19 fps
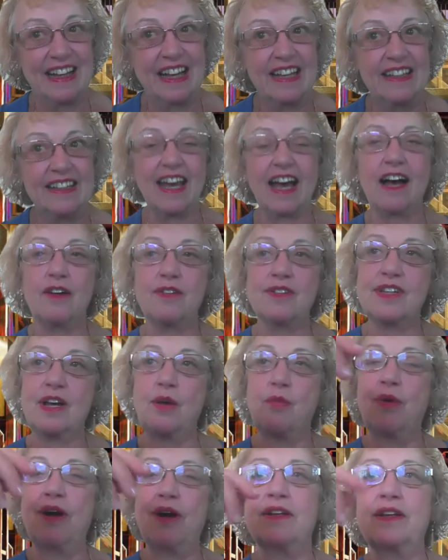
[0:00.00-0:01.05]
Yeah, I was
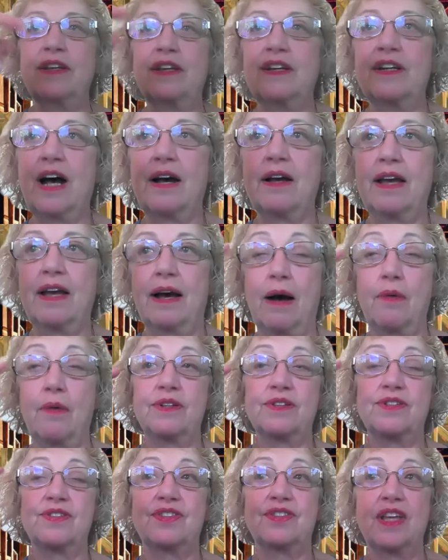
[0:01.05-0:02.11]
well, I
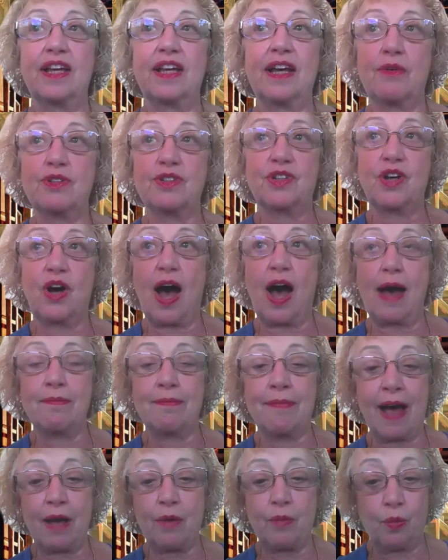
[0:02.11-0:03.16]
was thinking I was on
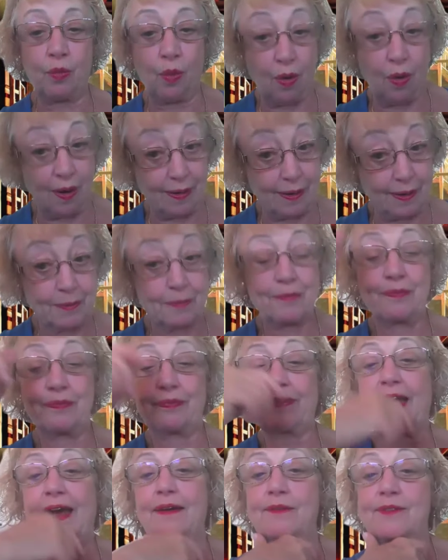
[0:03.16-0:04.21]
my walk.
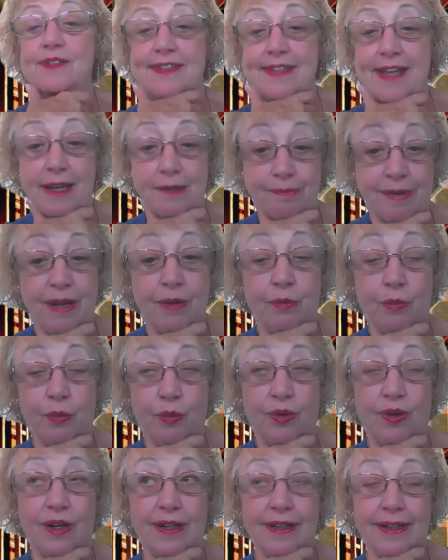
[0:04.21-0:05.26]
I was on my
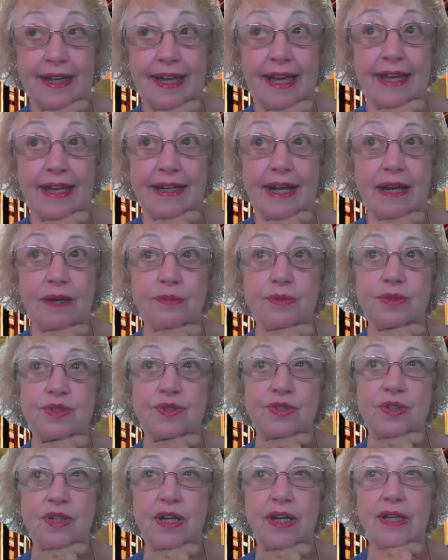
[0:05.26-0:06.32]
walk and I was
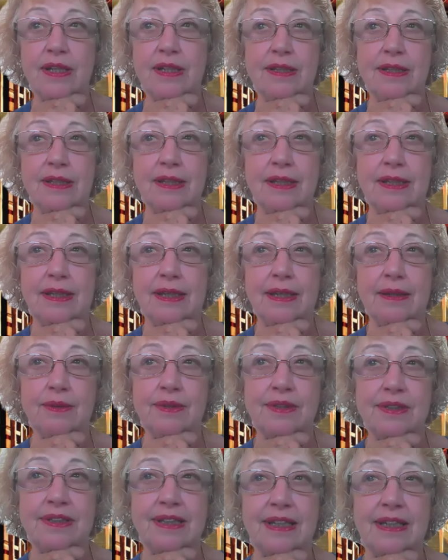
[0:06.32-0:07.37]
trying to think, yeah, I
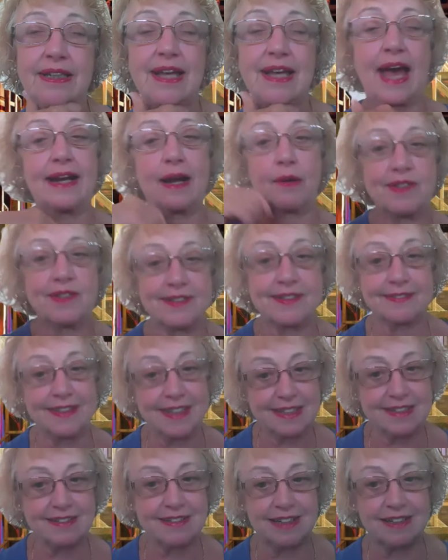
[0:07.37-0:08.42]
was thinking, and I was
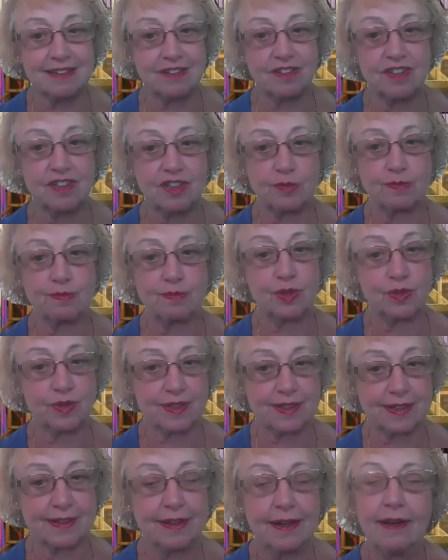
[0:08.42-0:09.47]
listening to this
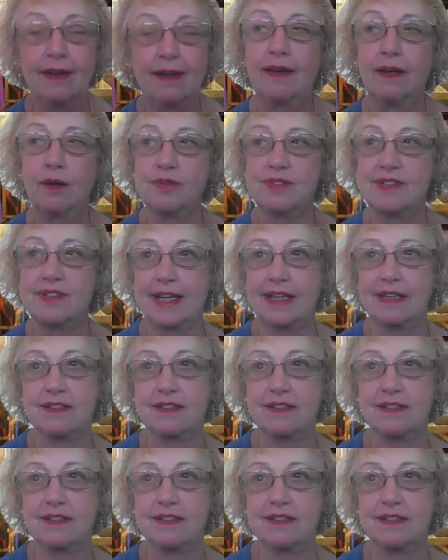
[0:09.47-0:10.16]
music. It was like a